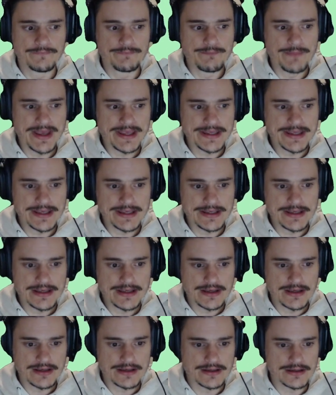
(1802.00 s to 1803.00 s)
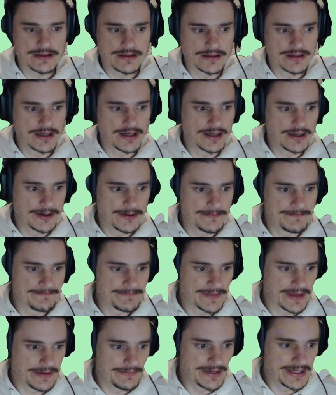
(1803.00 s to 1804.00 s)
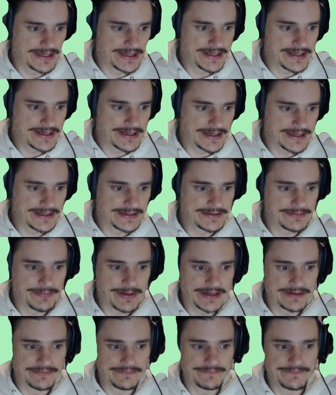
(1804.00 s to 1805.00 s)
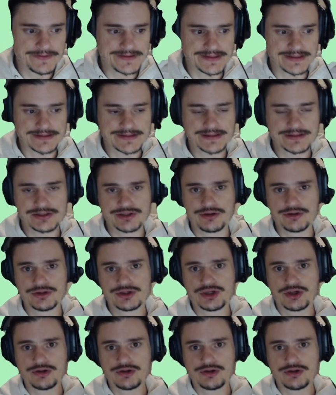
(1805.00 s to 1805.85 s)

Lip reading: making I mean here independent physics. So